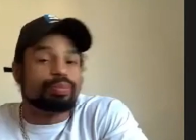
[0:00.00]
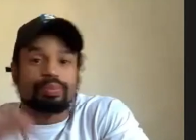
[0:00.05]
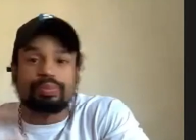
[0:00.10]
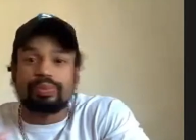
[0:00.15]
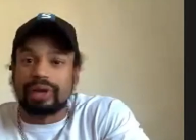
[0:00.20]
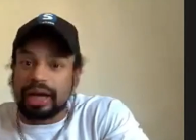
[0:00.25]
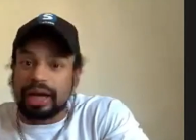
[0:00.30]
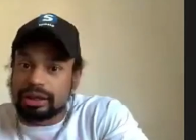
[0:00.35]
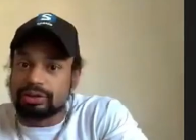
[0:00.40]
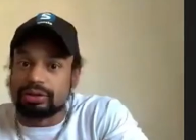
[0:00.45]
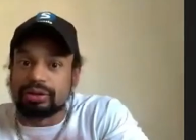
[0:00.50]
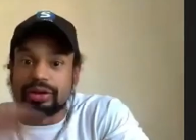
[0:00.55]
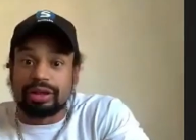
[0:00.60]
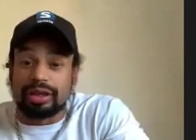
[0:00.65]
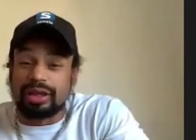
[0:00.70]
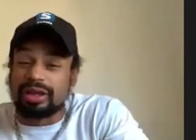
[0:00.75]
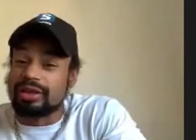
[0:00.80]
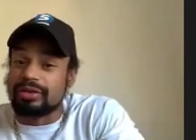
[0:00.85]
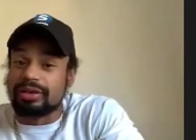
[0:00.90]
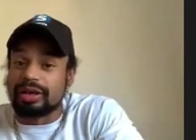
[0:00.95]
That's what
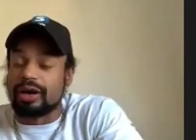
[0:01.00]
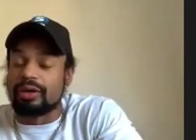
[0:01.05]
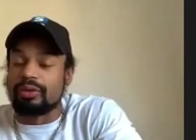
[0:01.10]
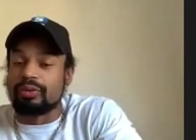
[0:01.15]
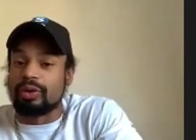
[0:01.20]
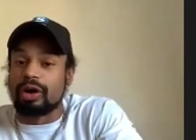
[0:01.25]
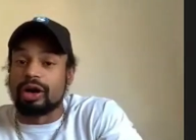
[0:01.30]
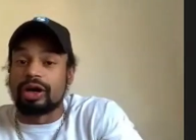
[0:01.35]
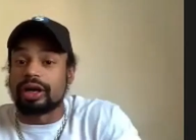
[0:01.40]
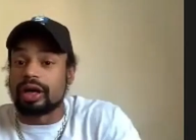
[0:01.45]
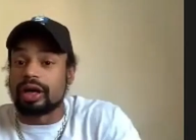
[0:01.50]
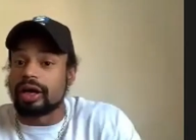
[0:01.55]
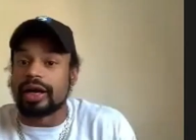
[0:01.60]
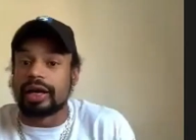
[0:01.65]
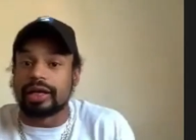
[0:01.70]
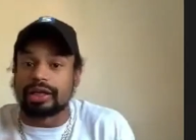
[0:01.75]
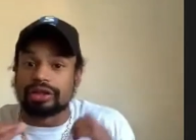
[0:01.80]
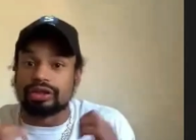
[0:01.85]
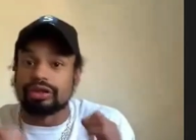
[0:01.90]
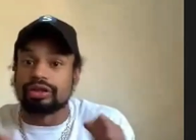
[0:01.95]
you don't want.
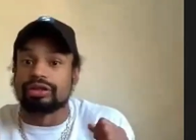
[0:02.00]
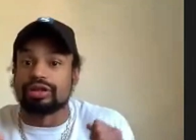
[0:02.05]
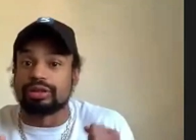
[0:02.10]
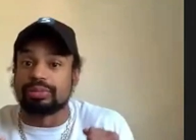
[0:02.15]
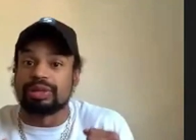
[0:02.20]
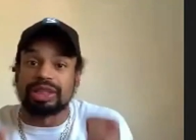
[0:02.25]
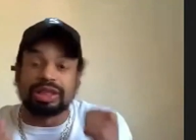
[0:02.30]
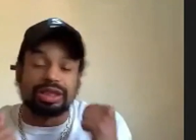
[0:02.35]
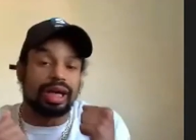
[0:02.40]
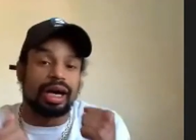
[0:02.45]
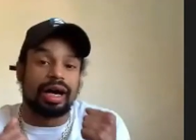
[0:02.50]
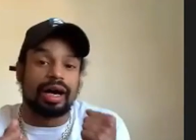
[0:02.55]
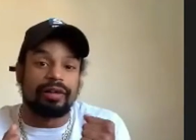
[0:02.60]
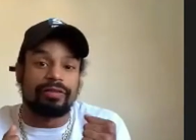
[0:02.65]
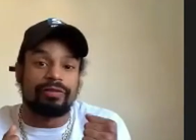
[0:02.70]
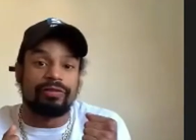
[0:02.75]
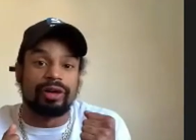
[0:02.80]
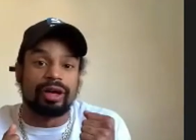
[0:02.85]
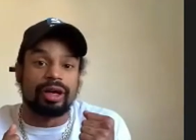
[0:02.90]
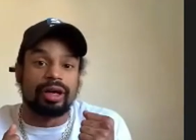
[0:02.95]
Okay, it's good to be
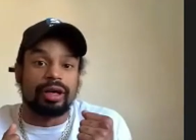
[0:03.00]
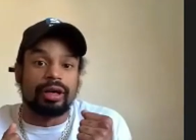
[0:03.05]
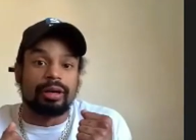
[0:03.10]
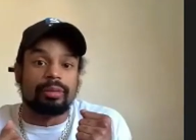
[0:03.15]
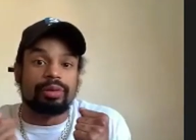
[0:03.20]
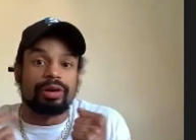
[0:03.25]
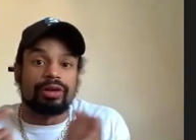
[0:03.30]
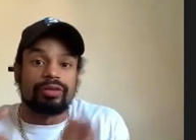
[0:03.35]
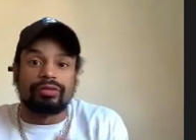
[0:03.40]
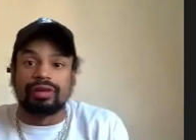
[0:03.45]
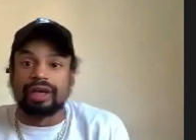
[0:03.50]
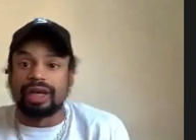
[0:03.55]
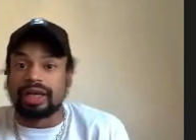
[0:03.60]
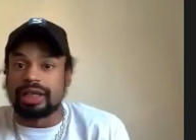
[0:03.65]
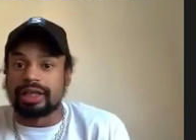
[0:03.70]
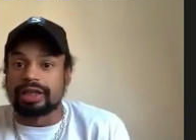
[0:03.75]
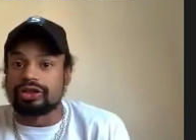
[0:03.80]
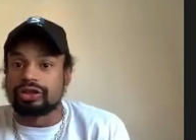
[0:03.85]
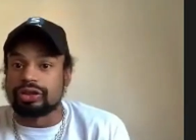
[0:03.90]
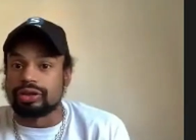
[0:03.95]
tough, but
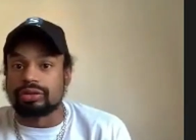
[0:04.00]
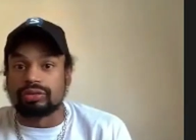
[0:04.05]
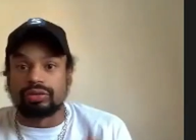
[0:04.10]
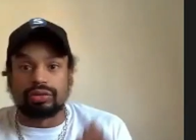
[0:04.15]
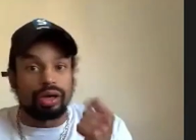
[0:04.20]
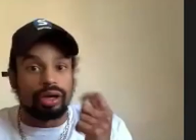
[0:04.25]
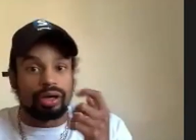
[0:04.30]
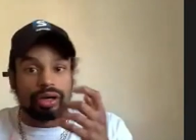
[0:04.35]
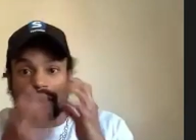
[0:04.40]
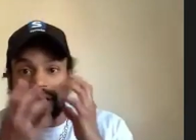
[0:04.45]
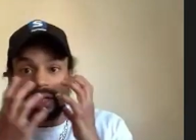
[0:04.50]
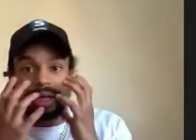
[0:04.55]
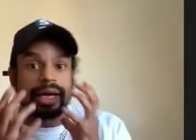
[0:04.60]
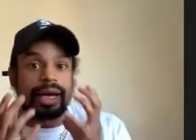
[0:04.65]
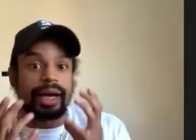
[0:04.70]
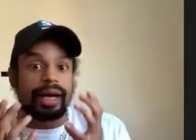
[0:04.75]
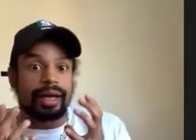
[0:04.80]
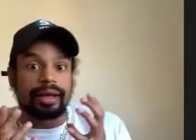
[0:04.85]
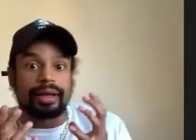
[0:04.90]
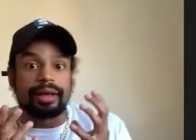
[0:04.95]
really, do you want to
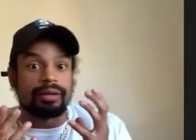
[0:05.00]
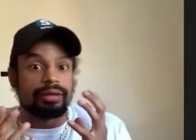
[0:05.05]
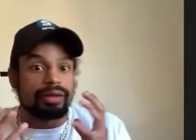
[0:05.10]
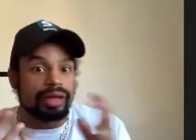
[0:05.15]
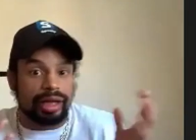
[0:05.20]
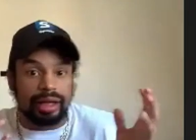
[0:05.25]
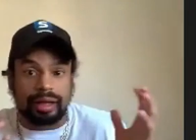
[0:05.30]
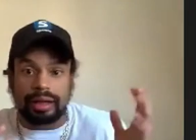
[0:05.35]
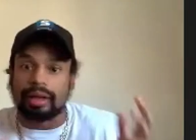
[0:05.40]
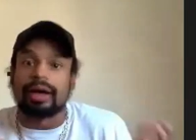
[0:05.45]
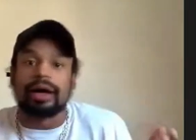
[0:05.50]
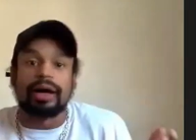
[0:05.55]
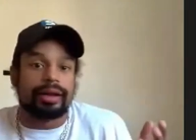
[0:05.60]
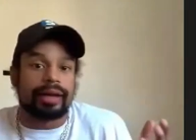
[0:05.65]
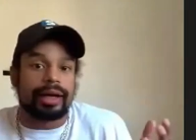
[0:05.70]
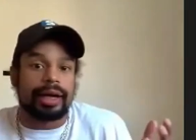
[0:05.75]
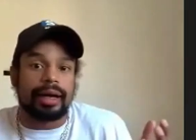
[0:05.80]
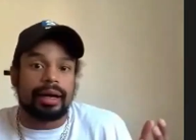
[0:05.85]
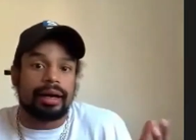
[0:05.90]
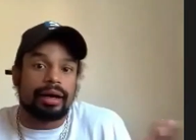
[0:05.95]
get hit like
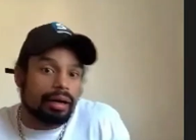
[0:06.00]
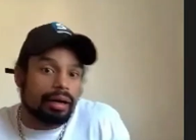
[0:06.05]
that?